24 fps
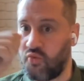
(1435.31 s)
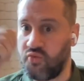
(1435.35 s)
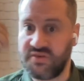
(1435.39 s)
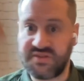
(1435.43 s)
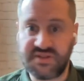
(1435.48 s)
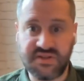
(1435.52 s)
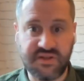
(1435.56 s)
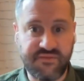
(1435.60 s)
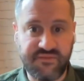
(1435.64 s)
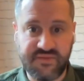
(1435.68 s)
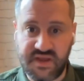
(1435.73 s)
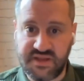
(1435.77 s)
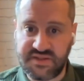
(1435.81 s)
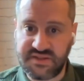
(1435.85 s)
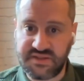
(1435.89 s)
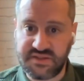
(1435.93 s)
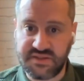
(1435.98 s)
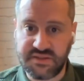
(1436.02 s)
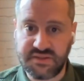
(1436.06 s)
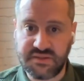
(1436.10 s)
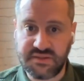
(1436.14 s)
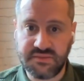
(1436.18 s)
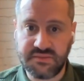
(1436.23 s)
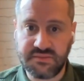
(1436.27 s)
or as an
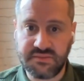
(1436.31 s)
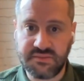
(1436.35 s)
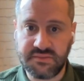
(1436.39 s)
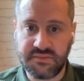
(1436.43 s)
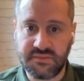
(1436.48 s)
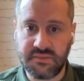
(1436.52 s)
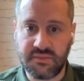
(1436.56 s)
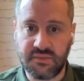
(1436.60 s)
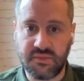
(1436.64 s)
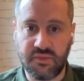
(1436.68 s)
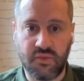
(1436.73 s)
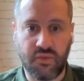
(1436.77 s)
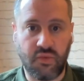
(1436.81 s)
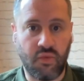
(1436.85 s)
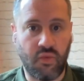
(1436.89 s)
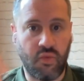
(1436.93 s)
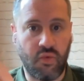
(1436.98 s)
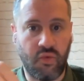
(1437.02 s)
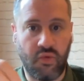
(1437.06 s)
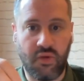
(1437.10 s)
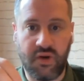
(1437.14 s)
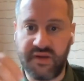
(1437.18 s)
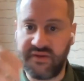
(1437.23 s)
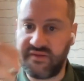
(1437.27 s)
investor,
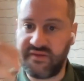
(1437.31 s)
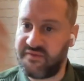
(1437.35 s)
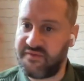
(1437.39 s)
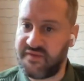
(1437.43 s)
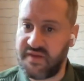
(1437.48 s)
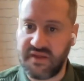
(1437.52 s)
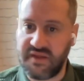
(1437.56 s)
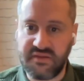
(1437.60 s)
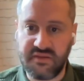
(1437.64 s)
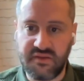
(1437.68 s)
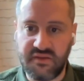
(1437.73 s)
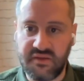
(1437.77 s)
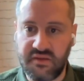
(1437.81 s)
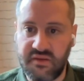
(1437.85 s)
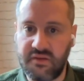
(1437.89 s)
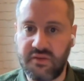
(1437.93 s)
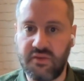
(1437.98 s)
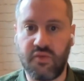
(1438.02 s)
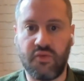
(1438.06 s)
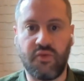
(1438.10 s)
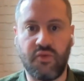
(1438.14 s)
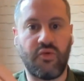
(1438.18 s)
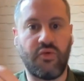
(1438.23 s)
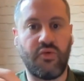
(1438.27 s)
or as a
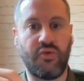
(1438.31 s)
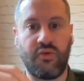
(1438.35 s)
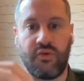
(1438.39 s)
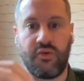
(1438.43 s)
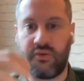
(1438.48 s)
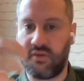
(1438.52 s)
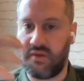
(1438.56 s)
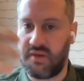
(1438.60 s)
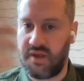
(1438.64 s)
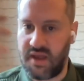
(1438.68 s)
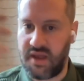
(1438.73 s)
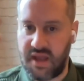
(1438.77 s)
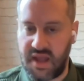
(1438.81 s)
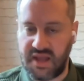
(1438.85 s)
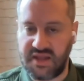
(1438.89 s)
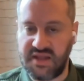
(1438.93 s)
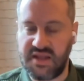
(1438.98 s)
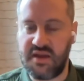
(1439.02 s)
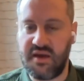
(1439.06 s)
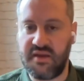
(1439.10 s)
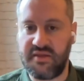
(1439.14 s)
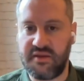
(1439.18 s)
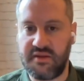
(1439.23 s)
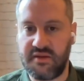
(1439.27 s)
vendor, or
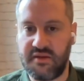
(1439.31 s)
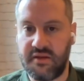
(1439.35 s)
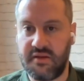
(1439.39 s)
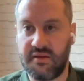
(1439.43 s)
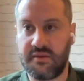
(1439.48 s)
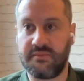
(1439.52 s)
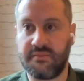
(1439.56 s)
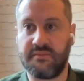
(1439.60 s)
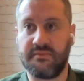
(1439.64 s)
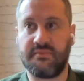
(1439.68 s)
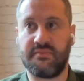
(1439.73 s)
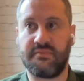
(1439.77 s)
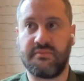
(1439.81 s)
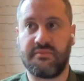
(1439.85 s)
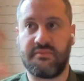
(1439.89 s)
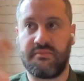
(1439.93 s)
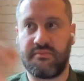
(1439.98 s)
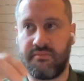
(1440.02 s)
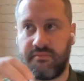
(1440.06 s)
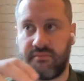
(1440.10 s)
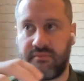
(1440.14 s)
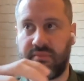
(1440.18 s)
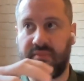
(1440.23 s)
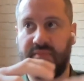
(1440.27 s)
any other
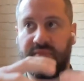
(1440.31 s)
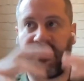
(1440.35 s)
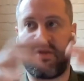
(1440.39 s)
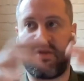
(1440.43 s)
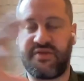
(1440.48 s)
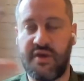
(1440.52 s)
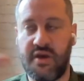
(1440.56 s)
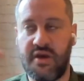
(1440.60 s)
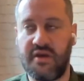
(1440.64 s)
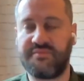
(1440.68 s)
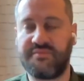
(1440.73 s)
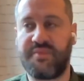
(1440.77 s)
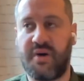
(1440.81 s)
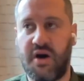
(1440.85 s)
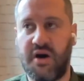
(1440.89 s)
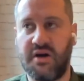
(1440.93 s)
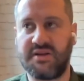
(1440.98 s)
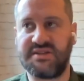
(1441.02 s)
third